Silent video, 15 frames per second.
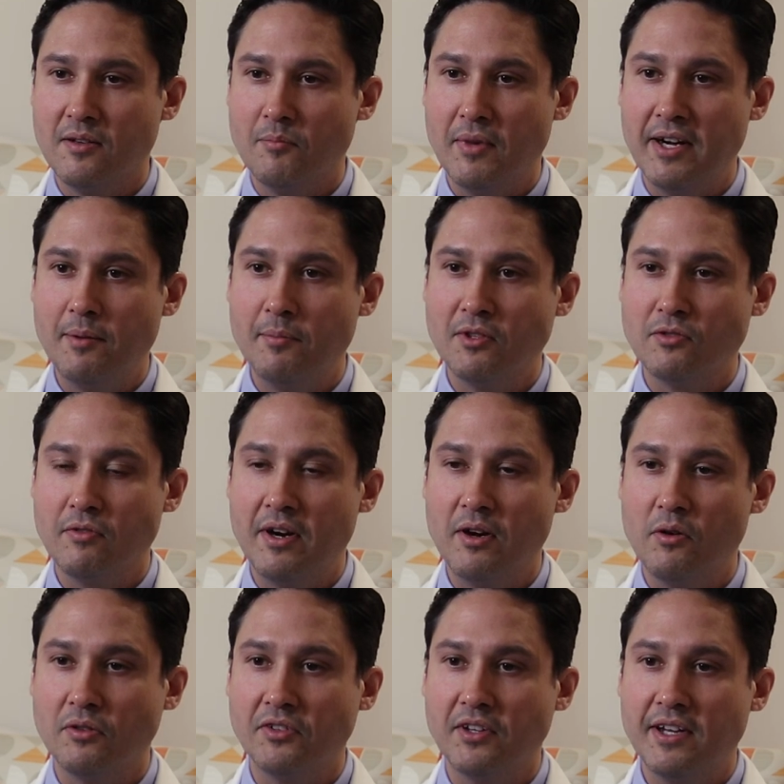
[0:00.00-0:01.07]
My name is Rayaad
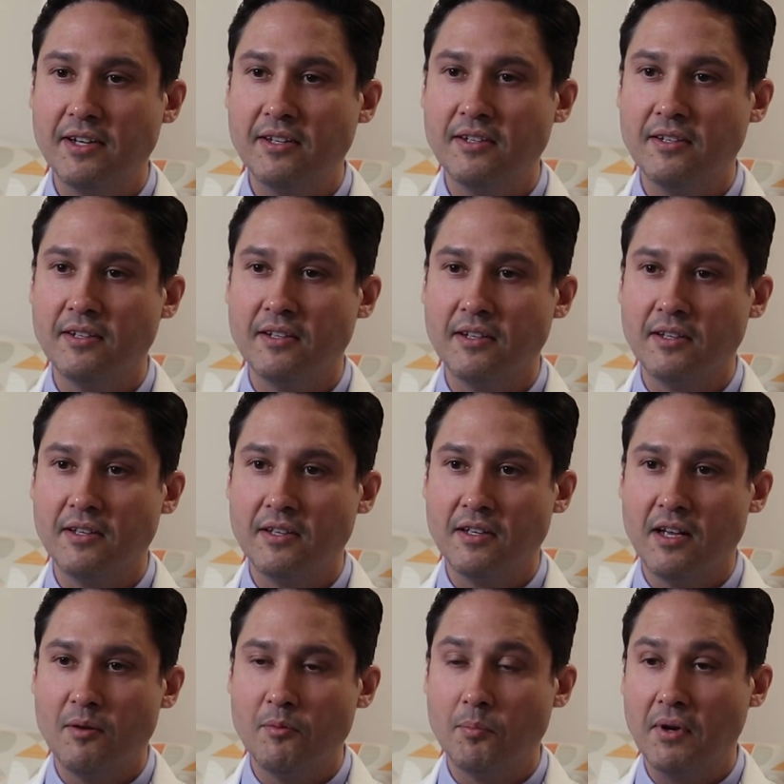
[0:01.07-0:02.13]
Hosein.
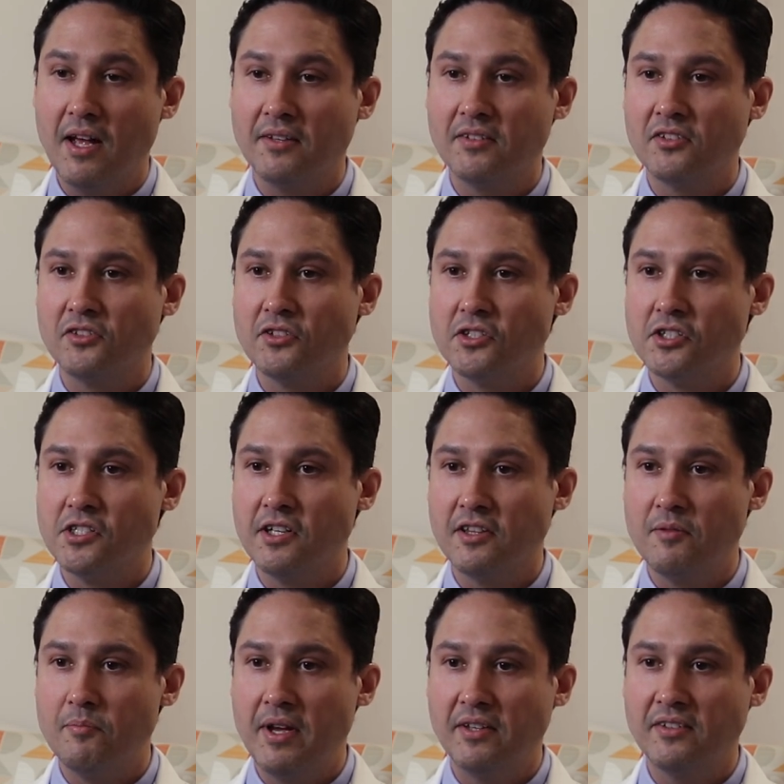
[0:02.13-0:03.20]
I'm a plastic surgeon at
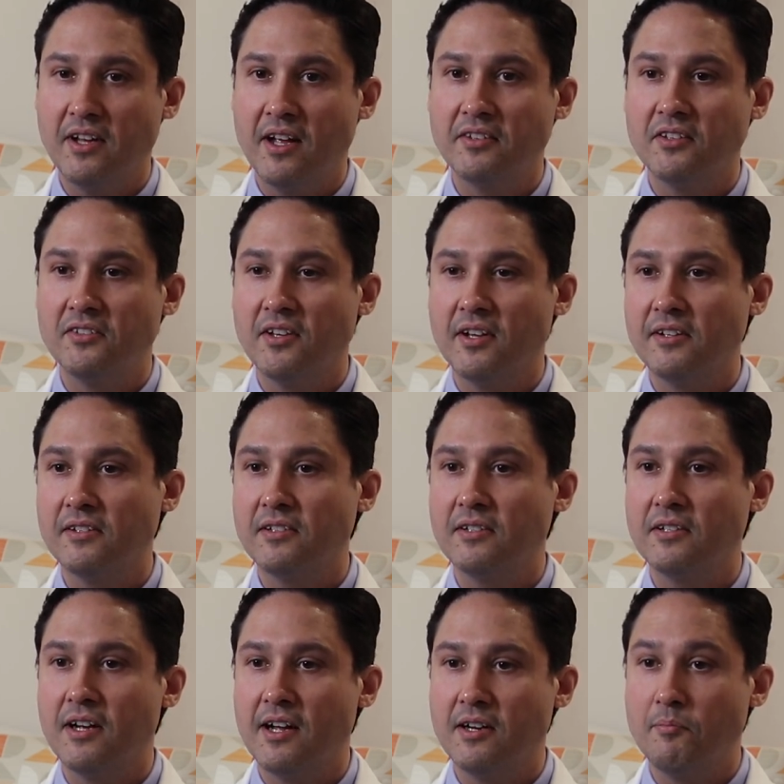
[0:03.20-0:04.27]
the Mays Cancer Center
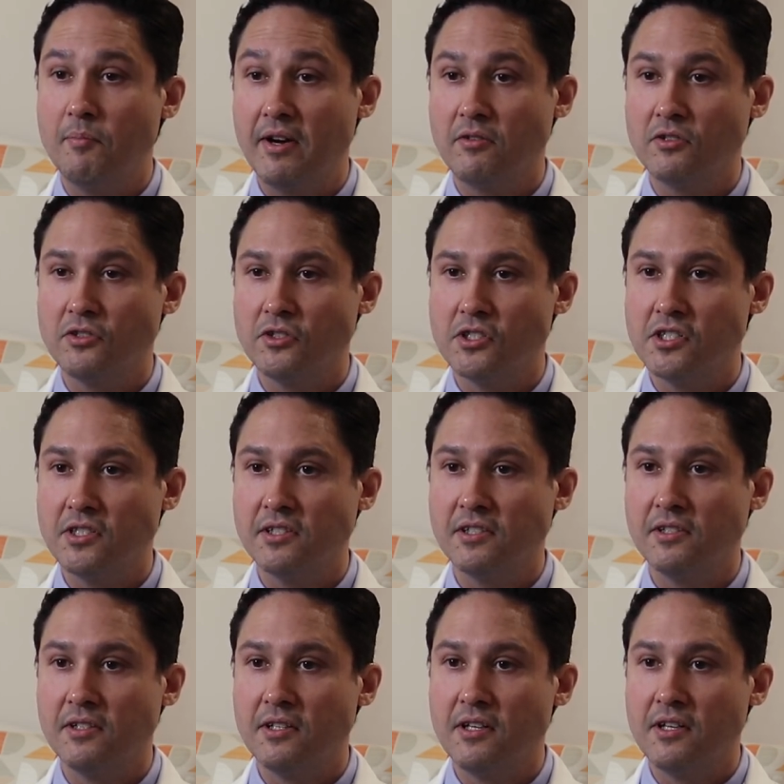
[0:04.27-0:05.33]
and a microsurgeon,
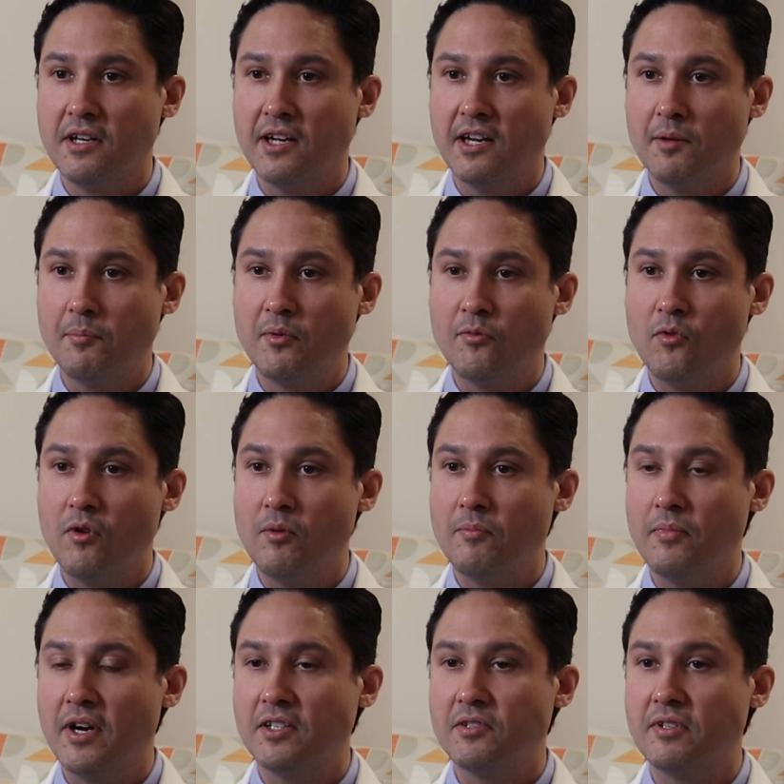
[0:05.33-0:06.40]
and I perform
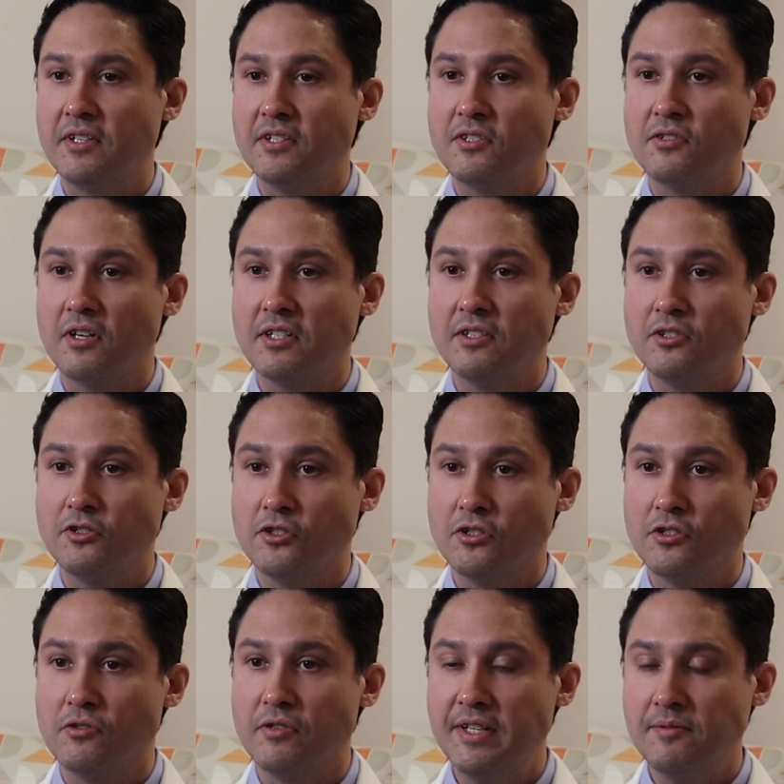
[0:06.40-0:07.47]
breast reconstruction
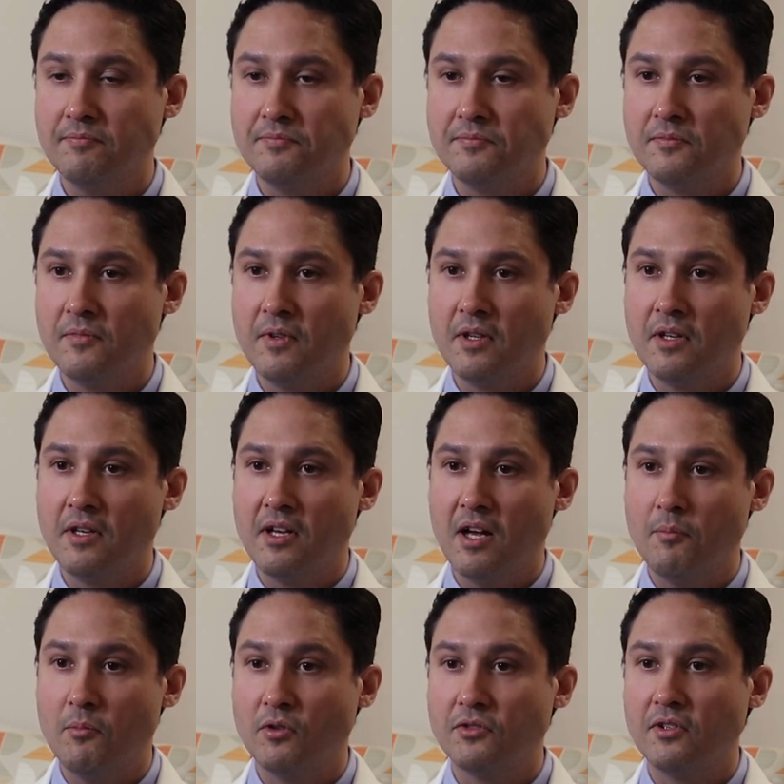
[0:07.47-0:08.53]
surgery.
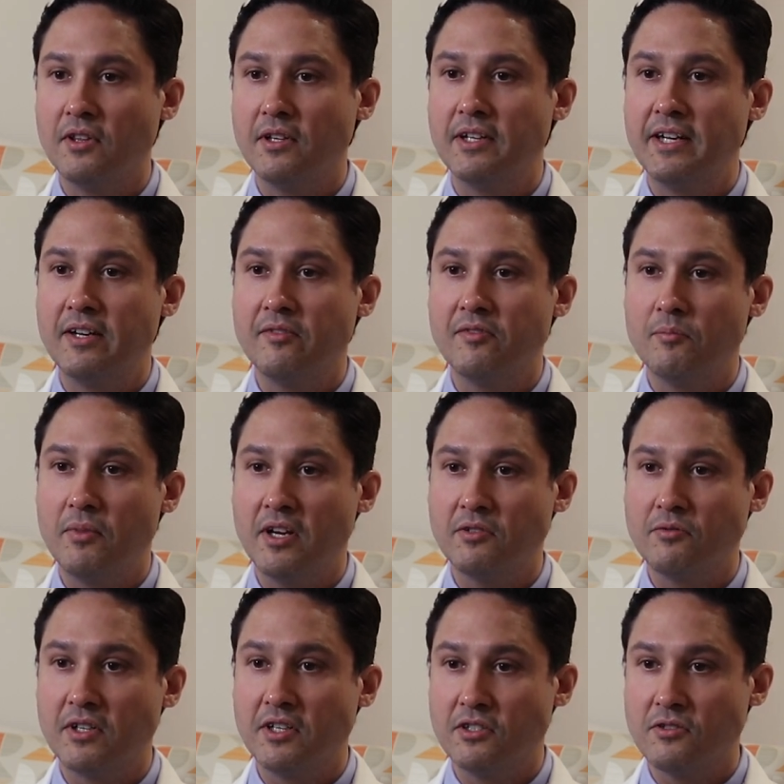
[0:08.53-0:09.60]
I'm also the lead of the breast
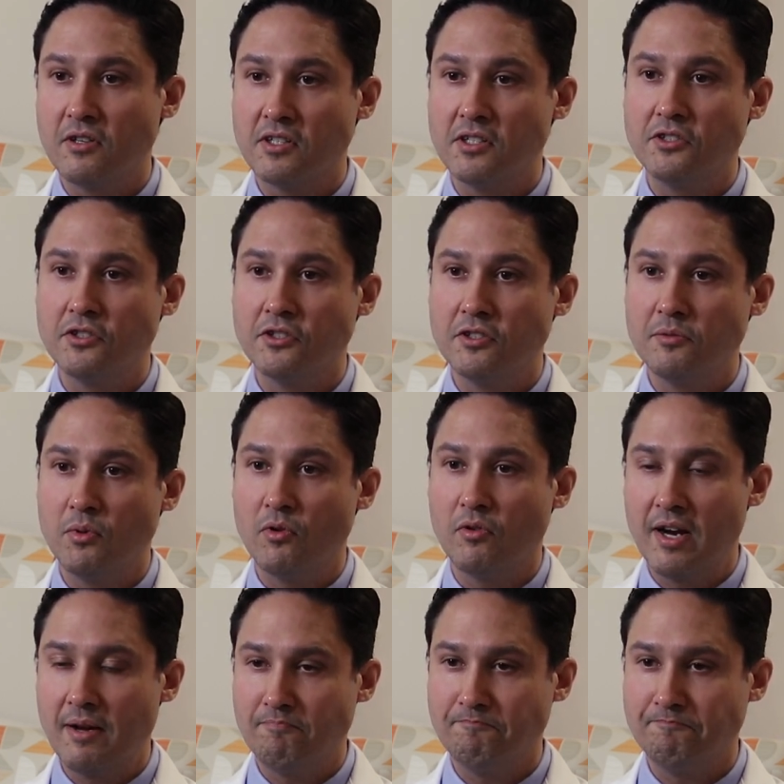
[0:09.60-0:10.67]
reconstruction surgery
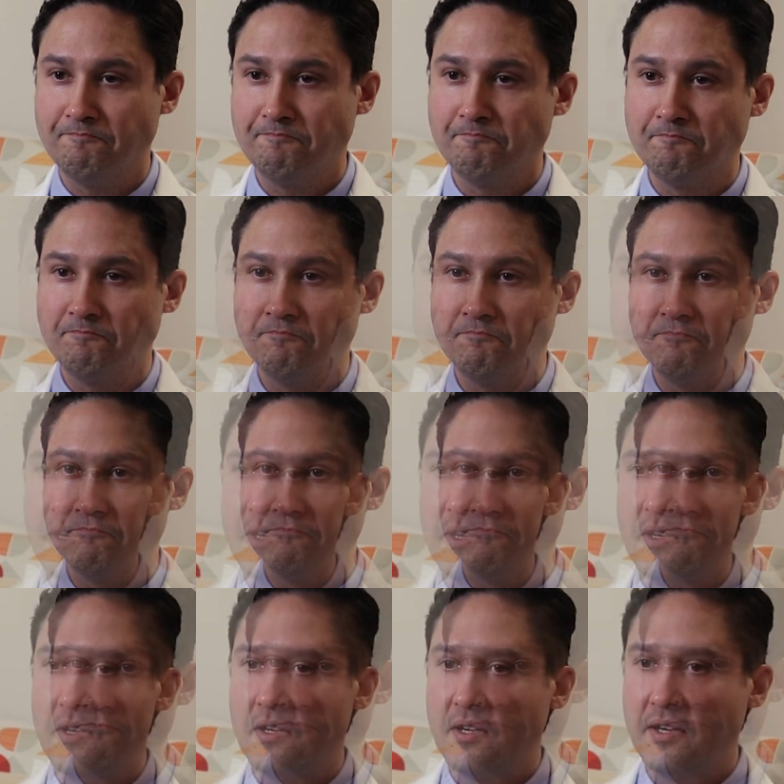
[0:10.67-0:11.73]
program.
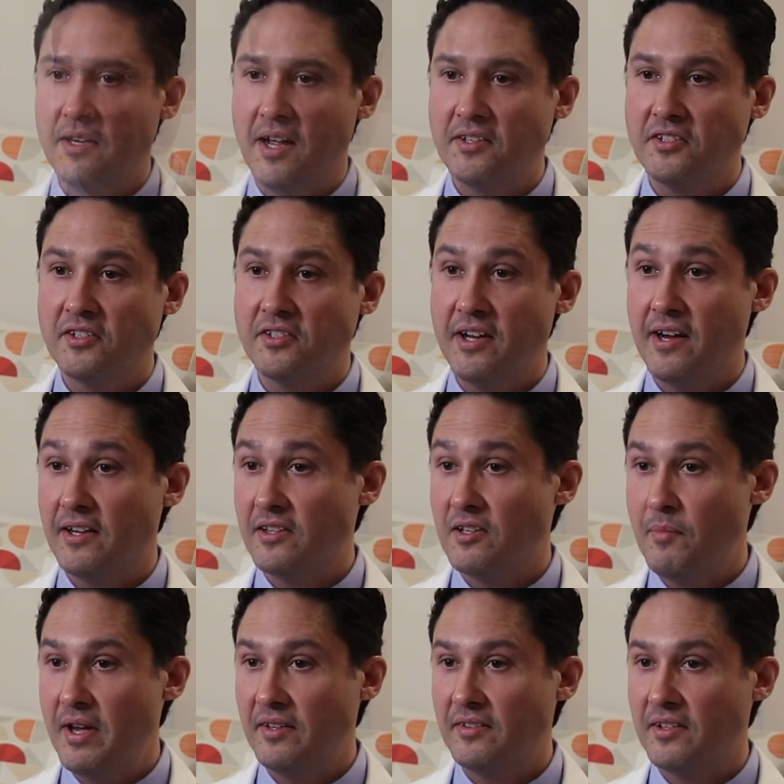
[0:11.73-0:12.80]
Cancer care at the
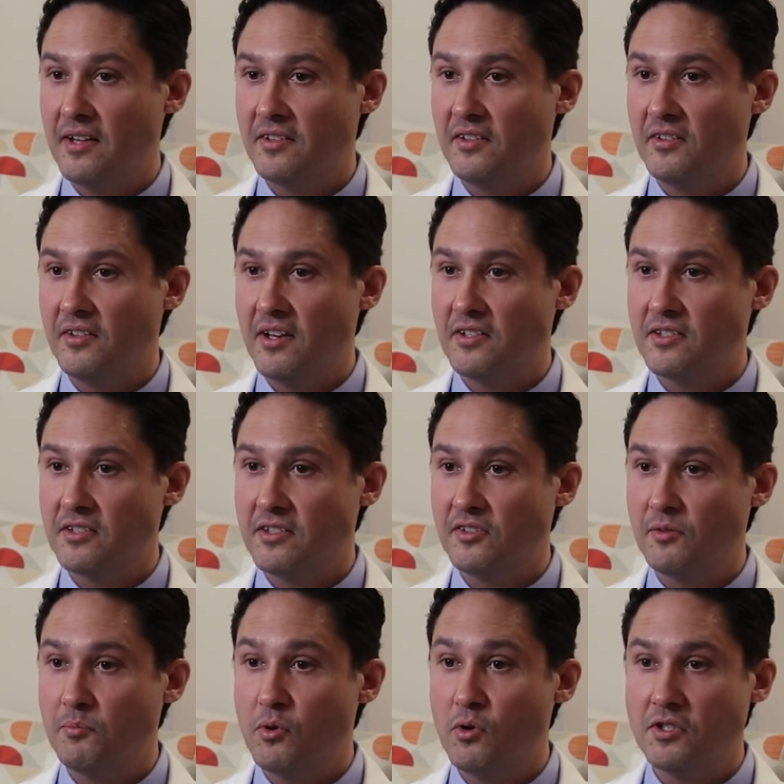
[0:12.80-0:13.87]
Mays Cancer Center is
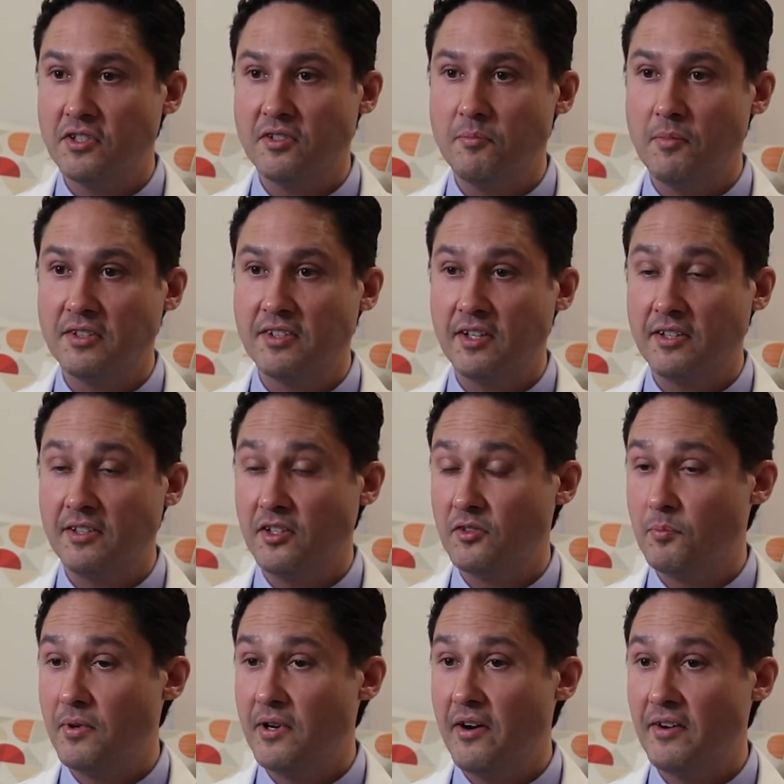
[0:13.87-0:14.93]
approached as a
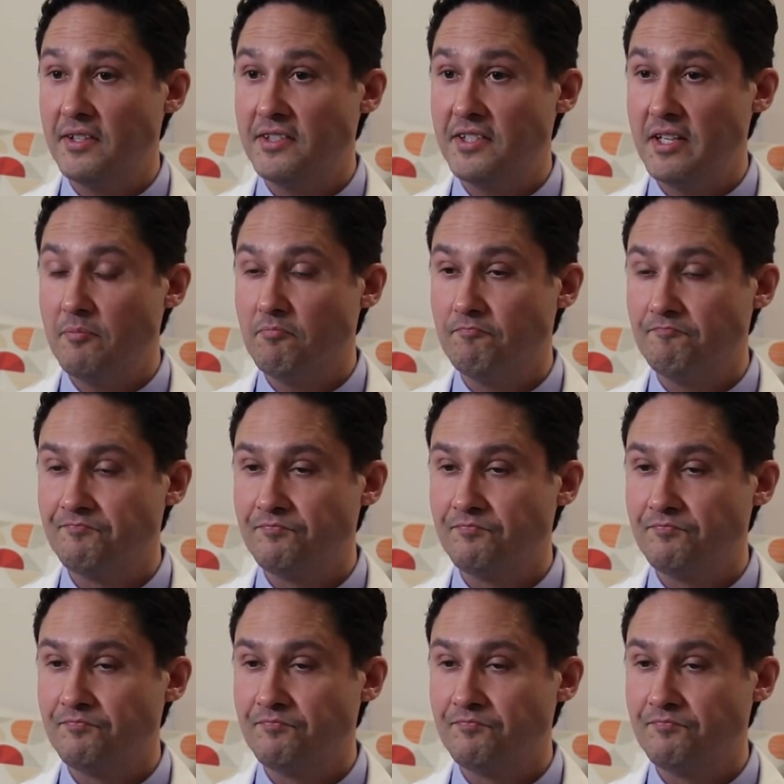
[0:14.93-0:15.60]
multidisciplinary team.